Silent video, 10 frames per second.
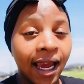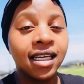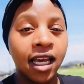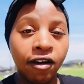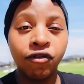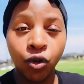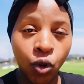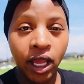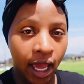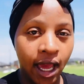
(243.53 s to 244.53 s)
and have
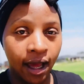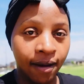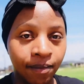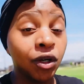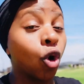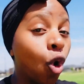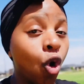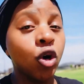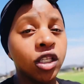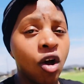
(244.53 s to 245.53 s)
long hair
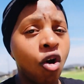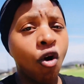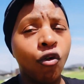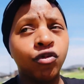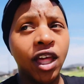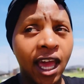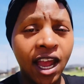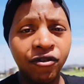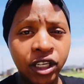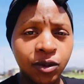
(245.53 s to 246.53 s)
because of the
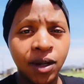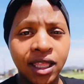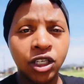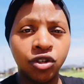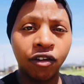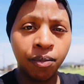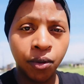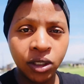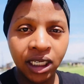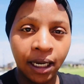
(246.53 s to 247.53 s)
hair regimen that you have
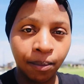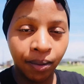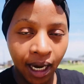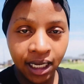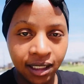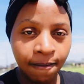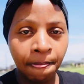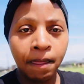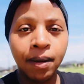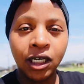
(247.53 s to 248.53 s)
put in place
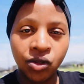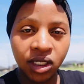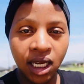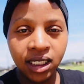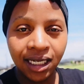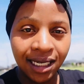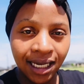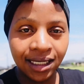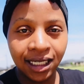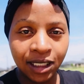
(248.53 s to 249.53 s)
but to say
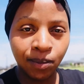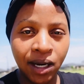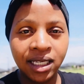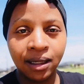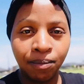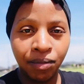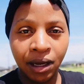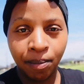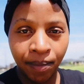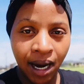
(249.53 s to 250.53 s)
genetics plays a big
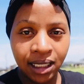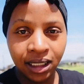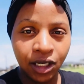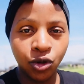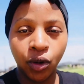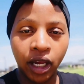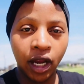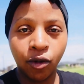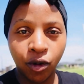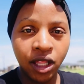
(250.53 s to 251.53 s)
part in your hair
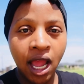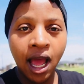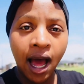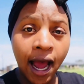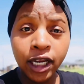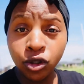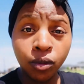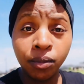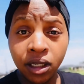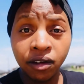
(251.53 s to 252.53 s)
growth I
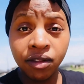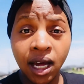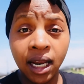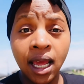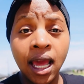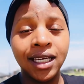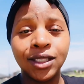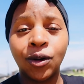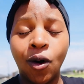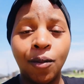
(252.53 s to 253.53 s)
don't believe that.
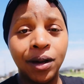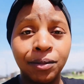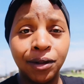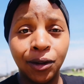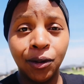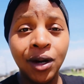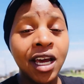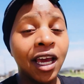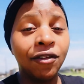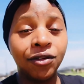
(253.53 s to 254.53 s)
Please comment below
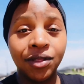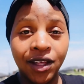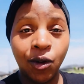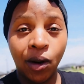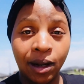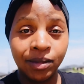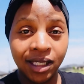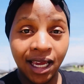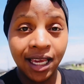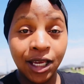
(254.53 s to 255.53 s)
if you think what I'm
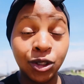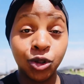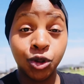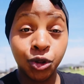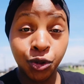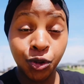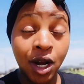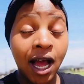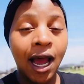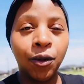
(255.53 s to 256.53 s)
saying is true.
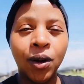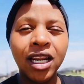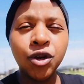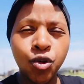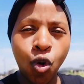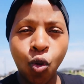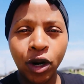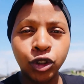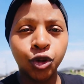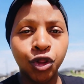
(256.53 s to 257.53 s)
I want to know
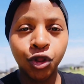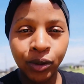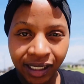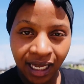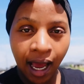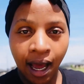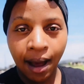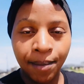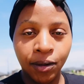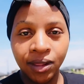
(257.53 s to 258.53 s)
what your thoughts are
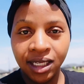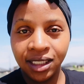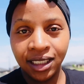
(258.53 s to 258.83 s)
about this